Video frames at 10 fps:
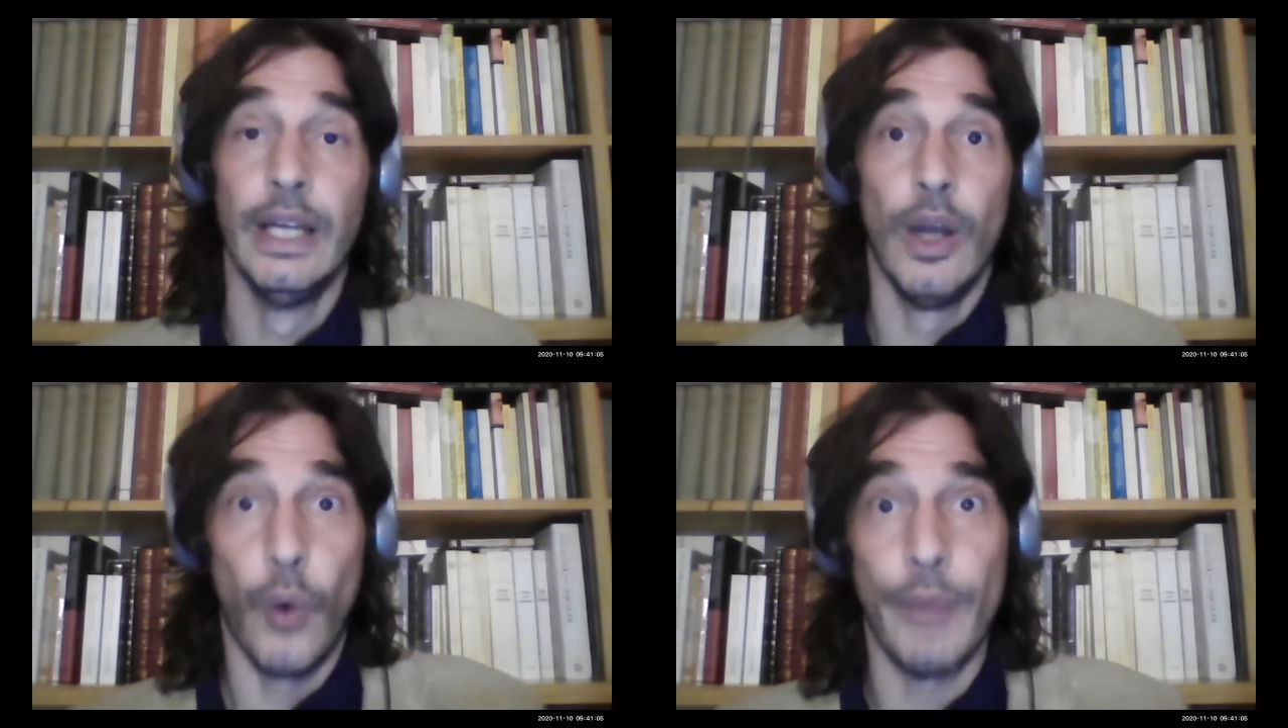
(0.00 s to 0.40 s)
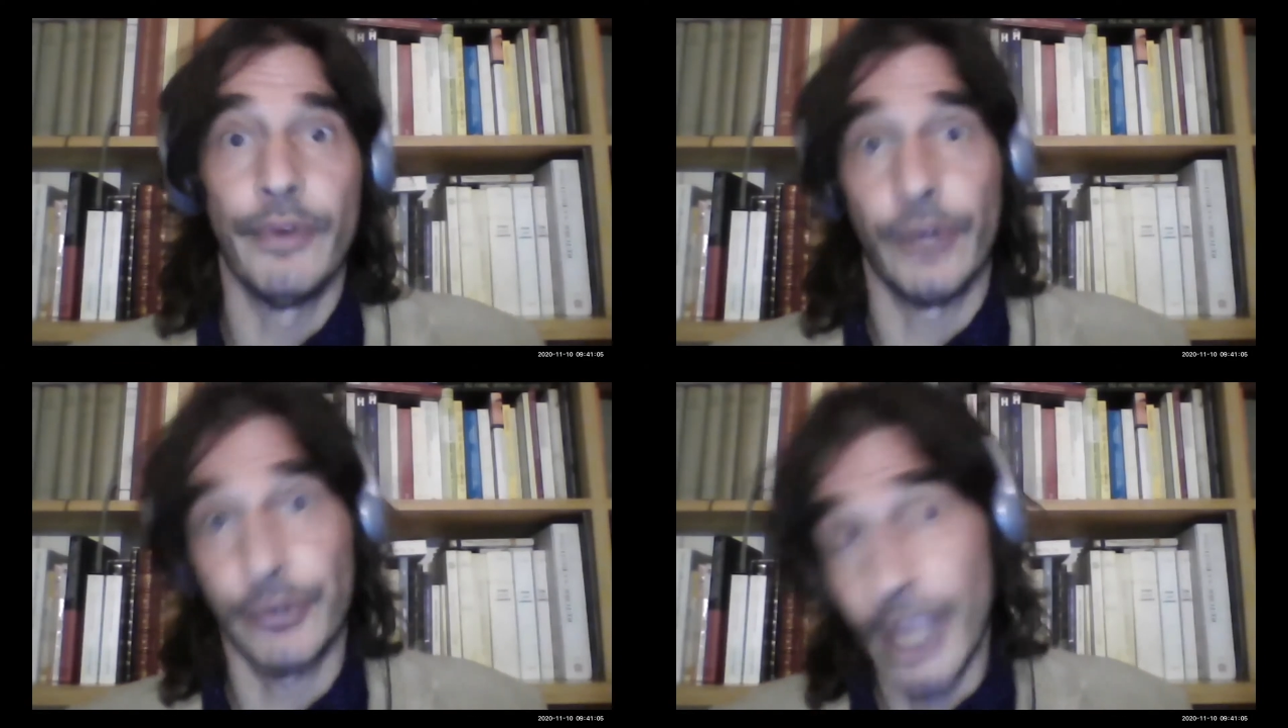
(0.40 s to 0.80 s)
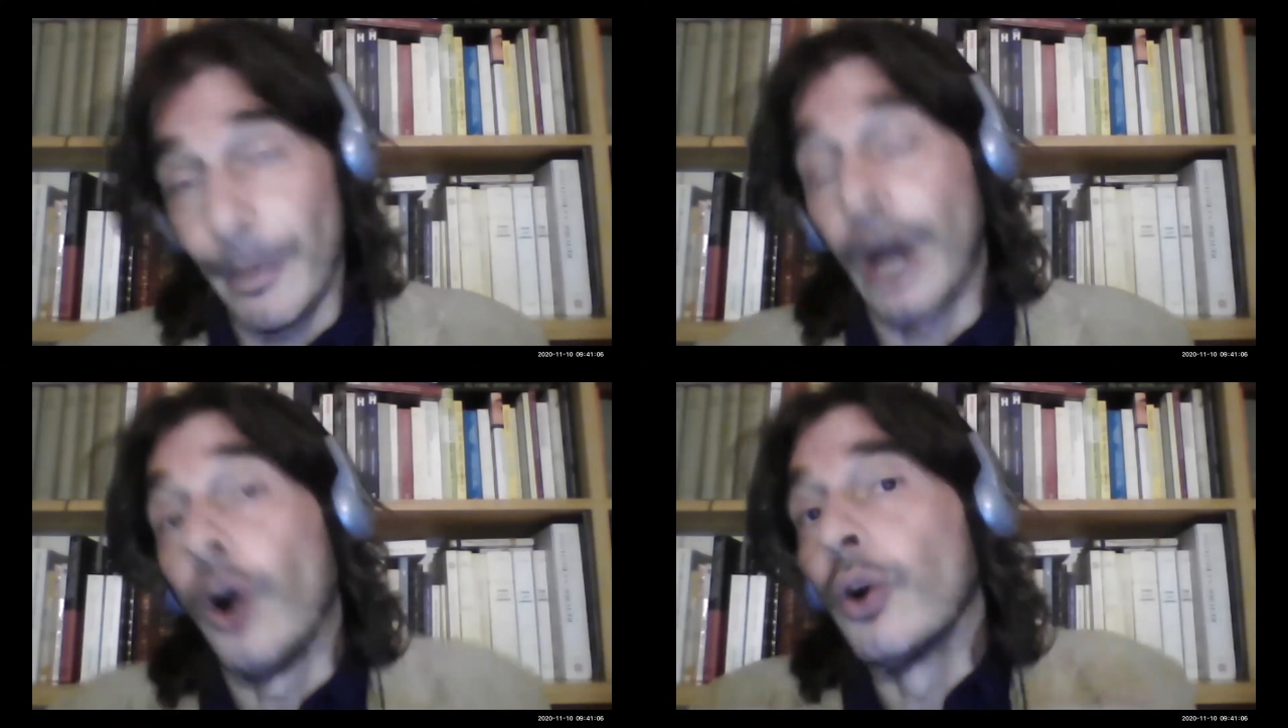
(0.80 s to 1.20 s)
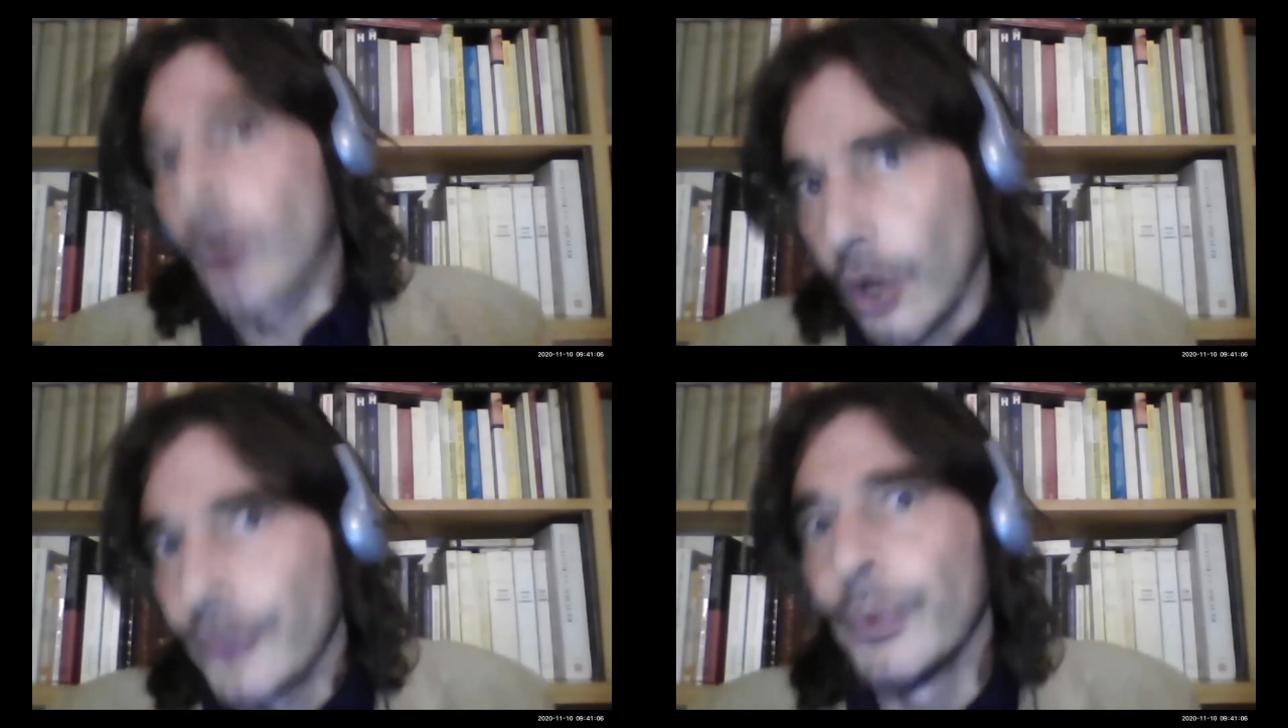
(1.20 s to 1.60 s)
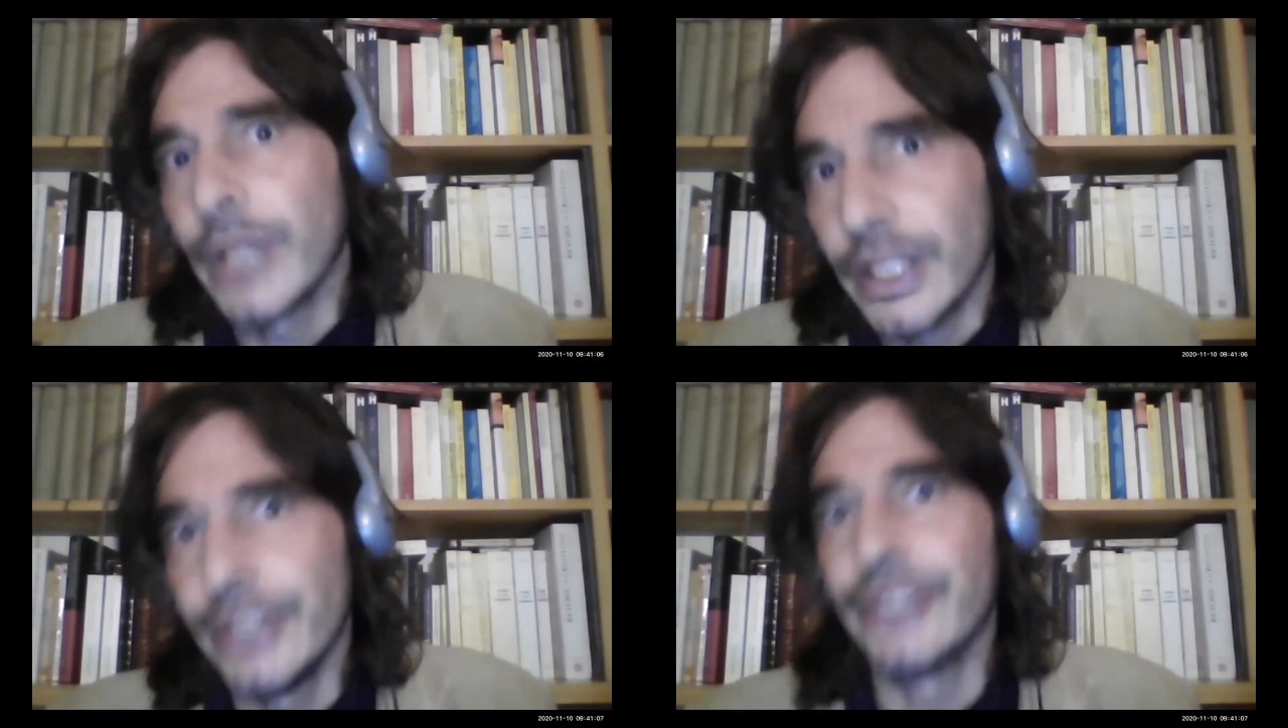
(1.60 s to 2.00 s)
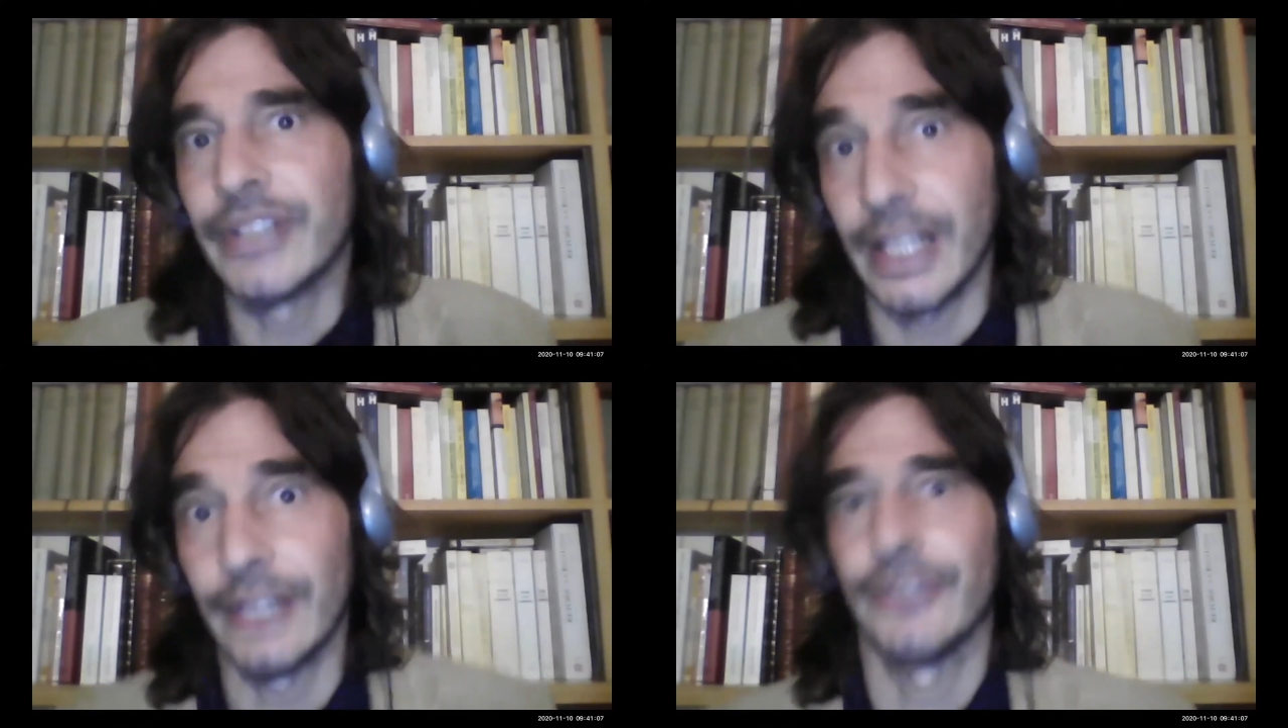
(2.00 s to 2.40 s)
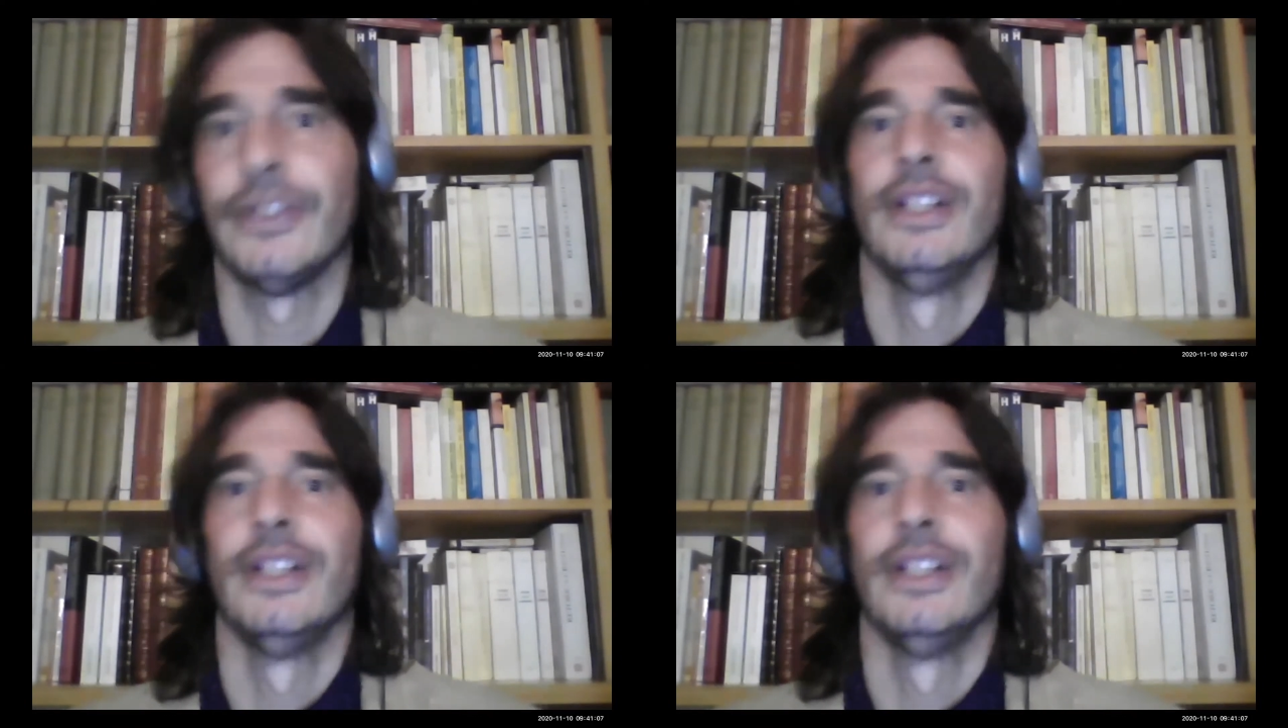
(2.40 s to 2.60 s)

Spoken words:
way before time. Also, we can discuss